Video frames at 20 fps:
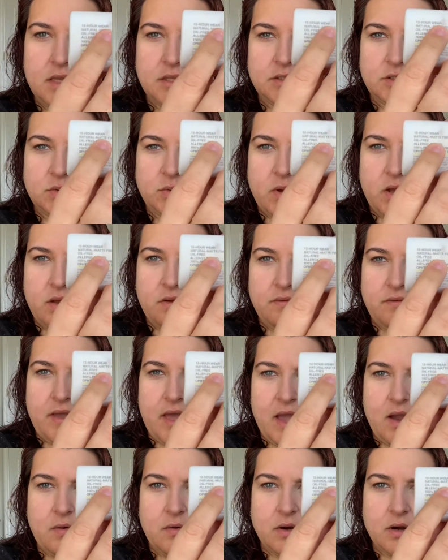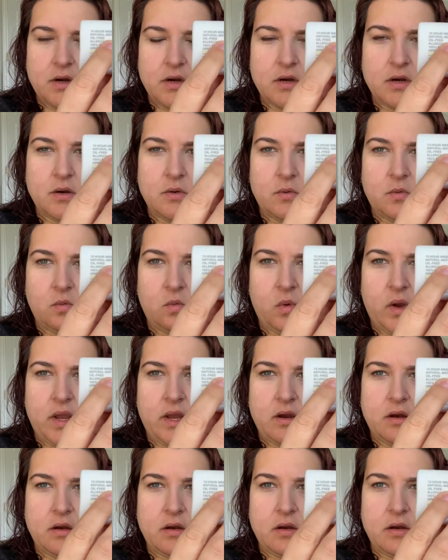12-hour
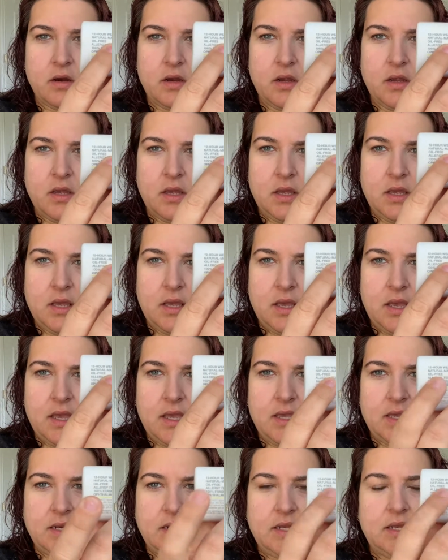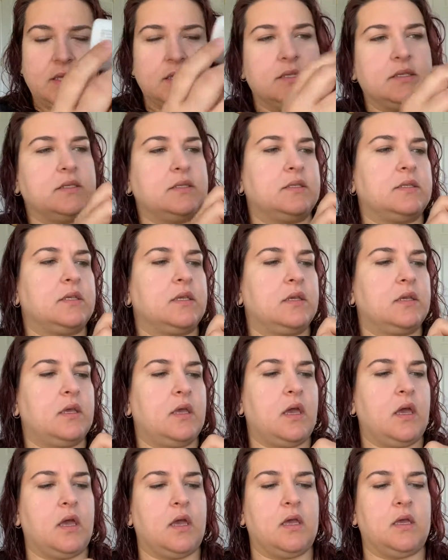wear. It is
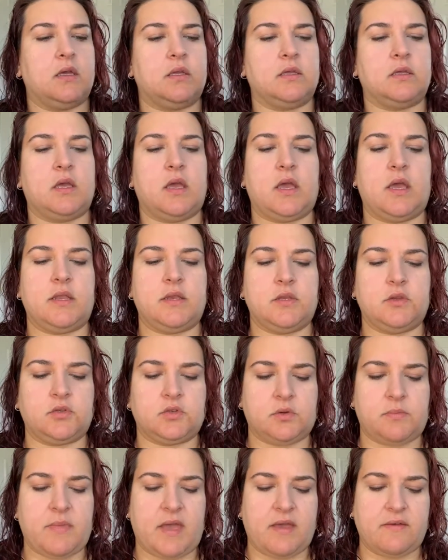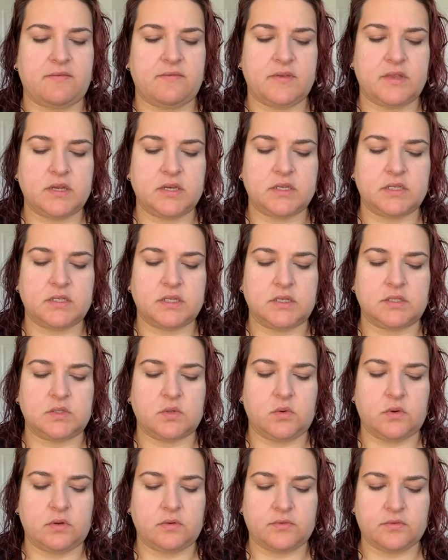a neutral matte finish. It's
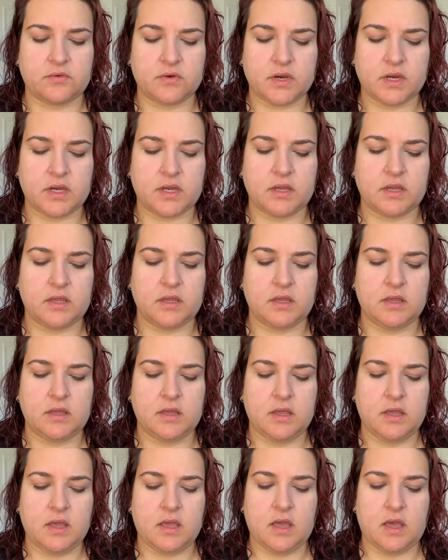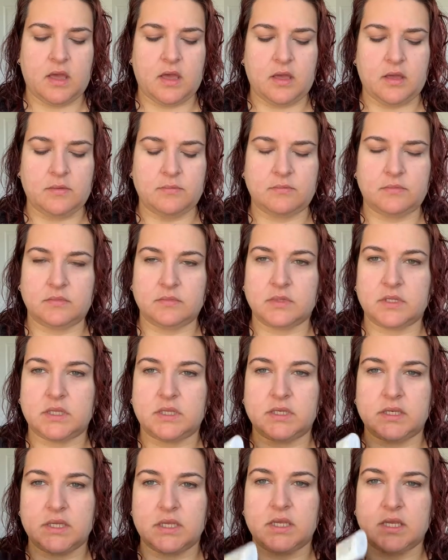oil free.
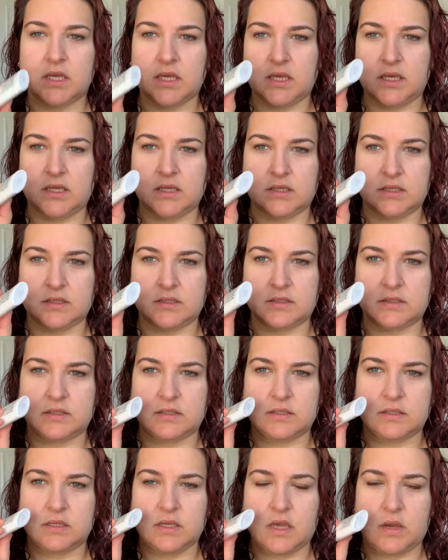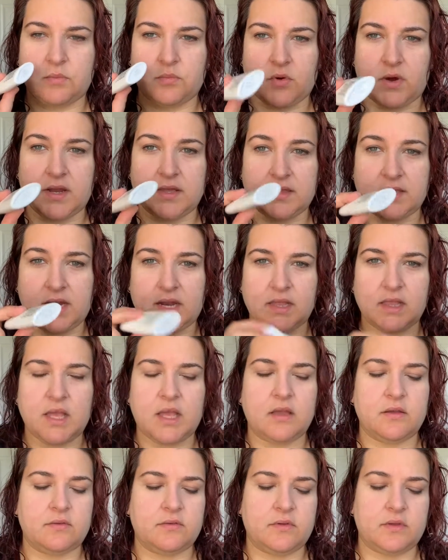Clinique is a brand that I
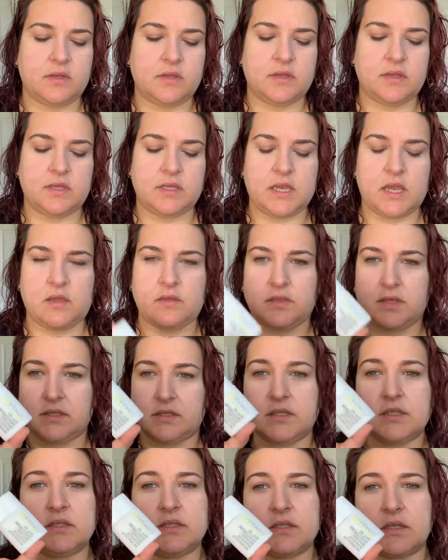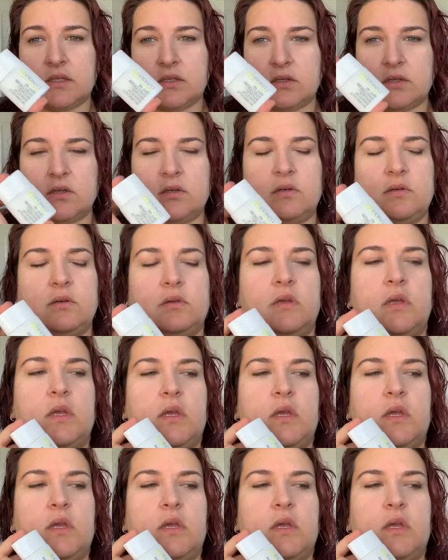love. Now this is a little